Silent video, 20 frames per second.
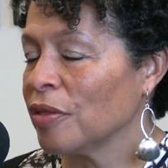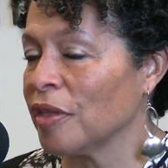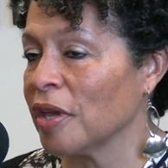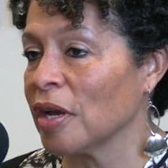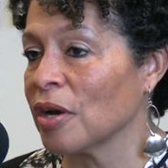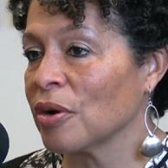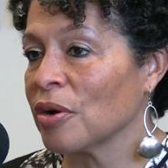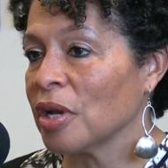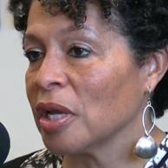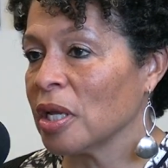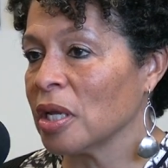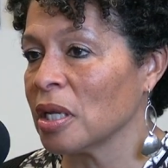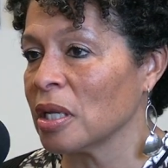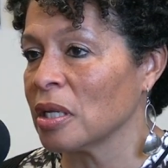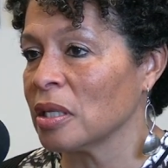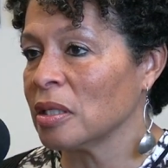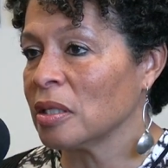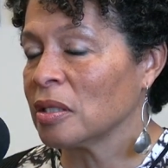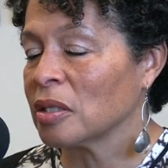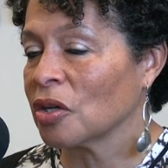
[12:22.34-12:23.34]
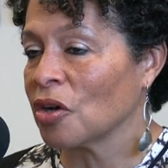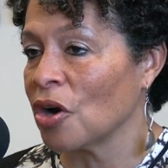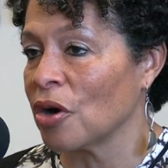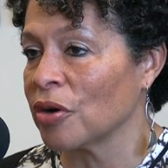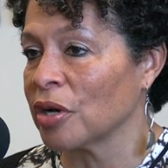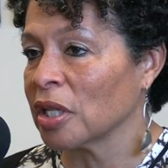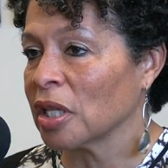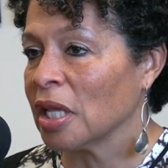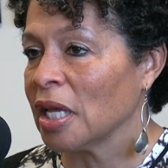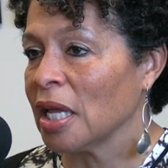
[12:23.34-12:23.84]
that there is
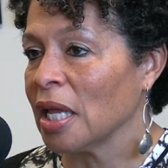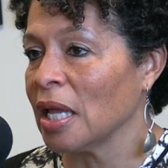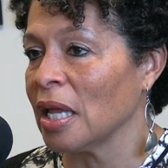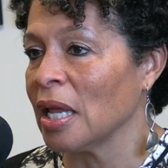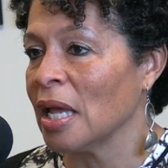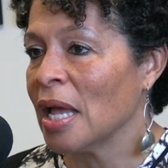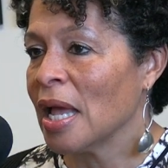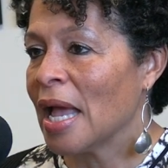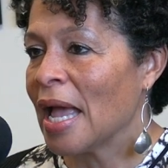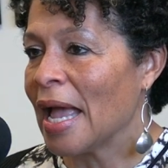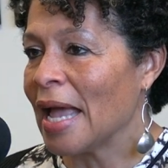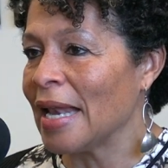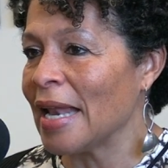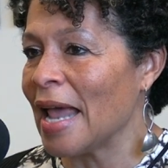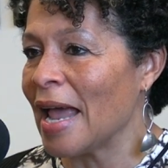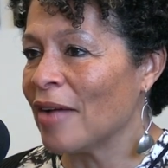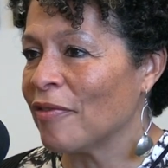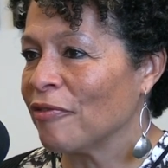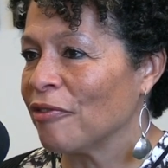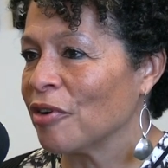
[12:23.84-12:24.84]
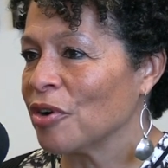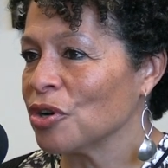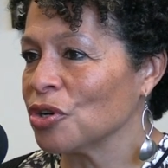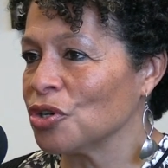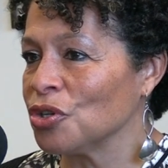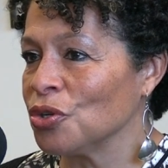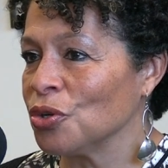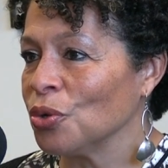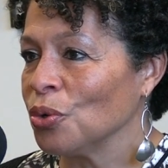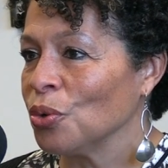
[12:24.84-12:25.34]
currently an
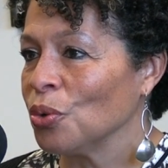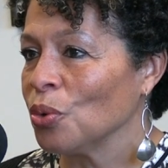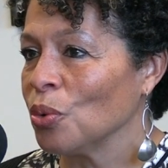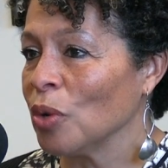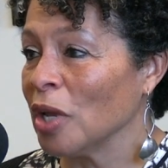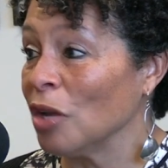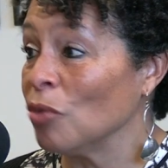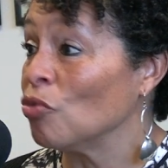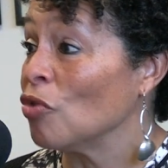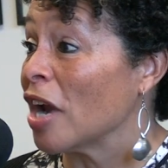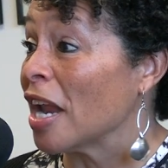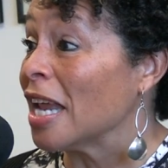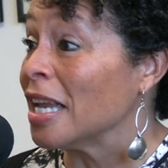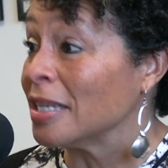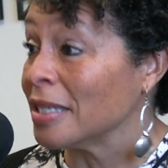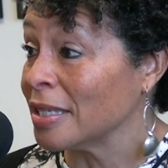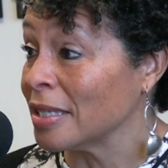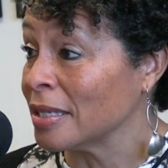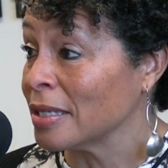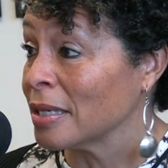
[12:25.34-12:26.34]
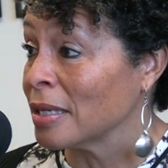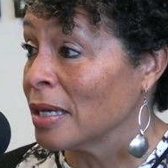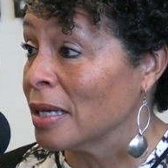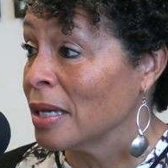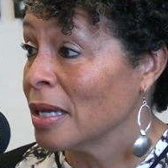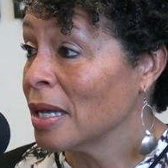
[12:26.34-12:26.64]
effort to erase